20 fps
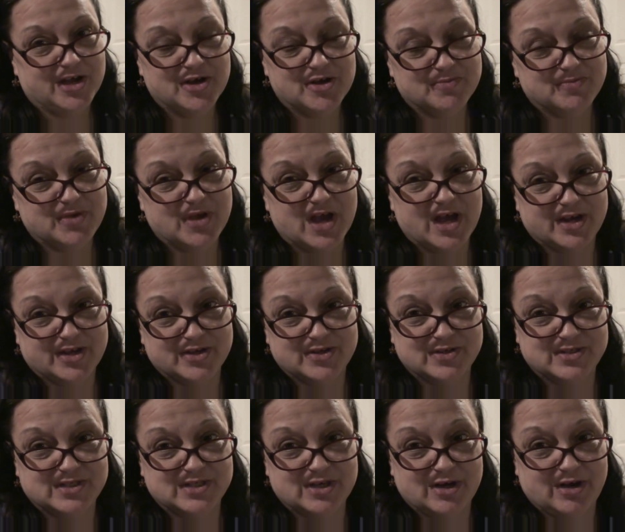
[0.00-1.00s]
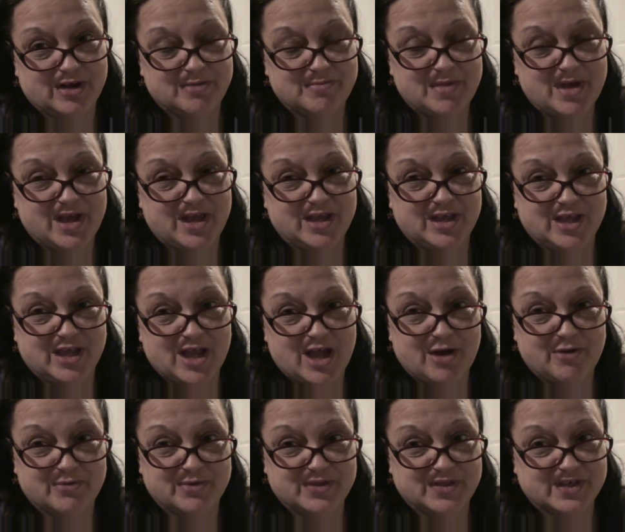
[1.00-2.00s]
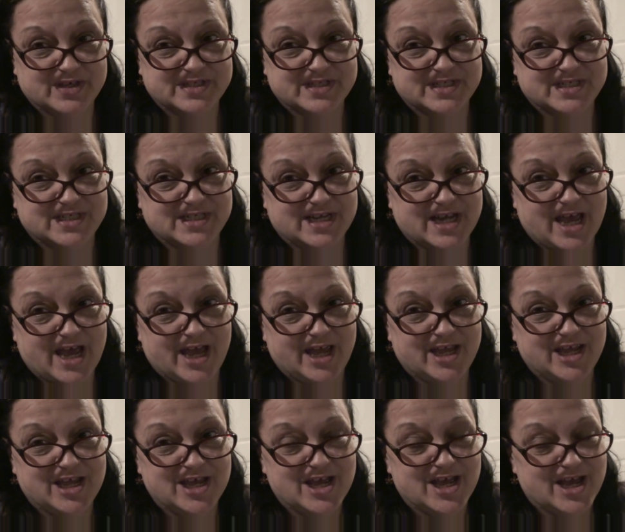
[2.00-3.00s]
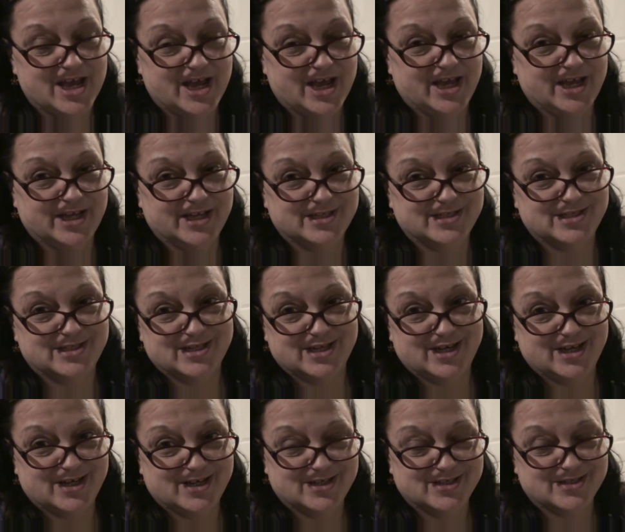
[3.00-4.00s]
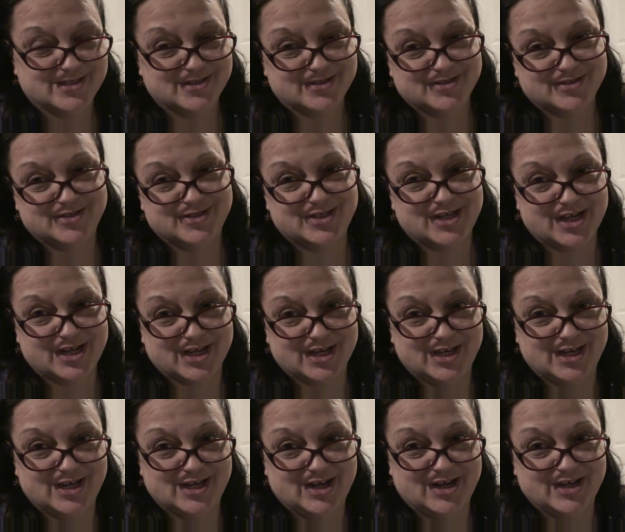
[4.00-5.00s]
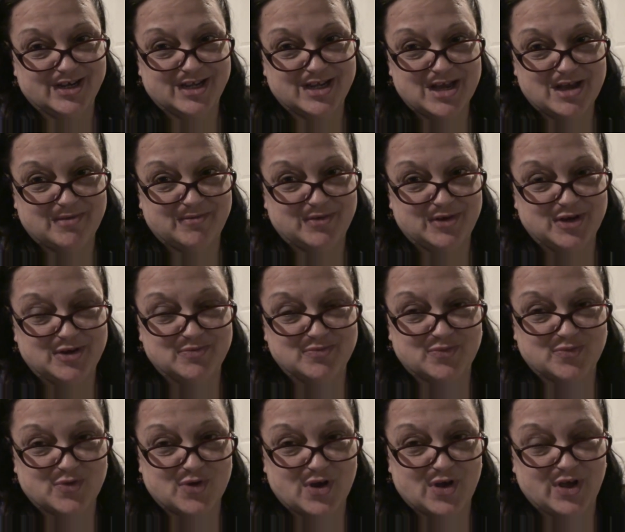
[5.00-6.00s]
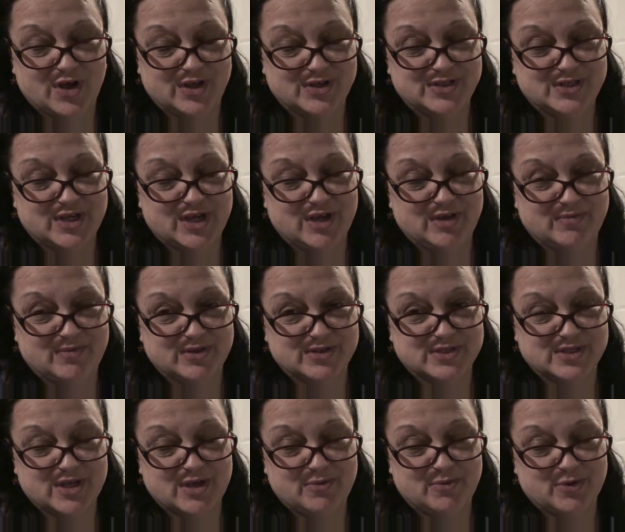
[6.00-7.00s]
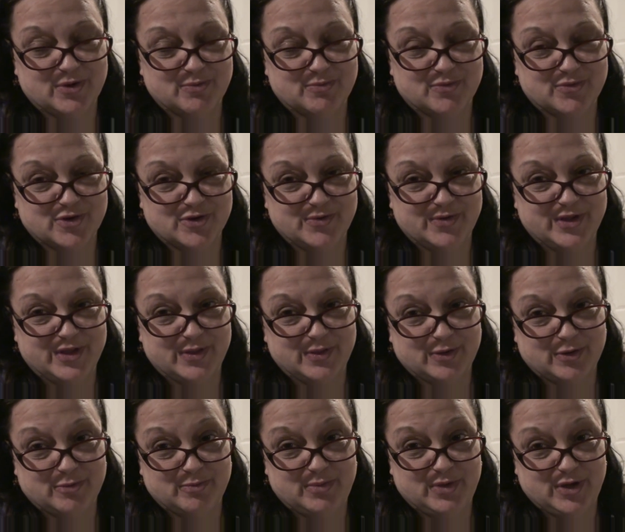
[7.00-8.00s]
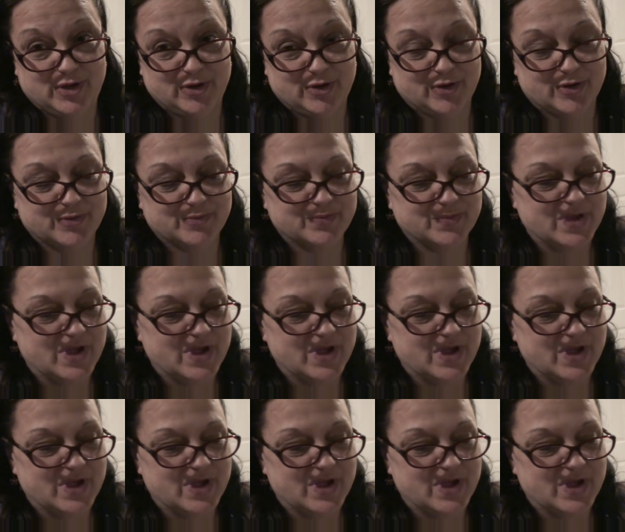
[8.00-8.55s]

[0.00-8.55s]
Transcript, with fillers: I hope you had a good time hanging out with us today and uh, checking in on Kevin and, and Dave as they were brewing their beer.